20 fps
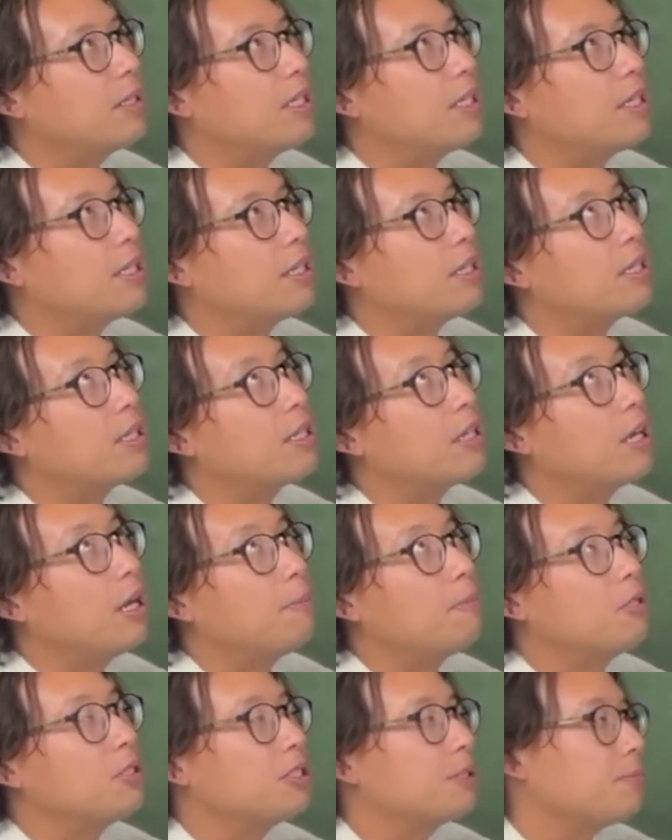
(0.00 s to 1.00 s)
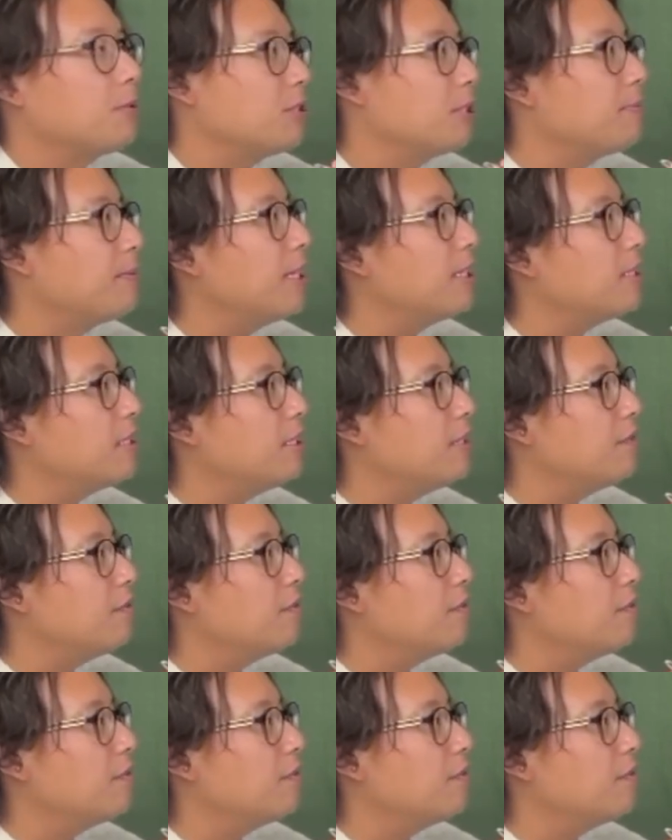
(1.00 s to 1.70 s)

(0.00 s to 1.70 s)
the couple's perspective.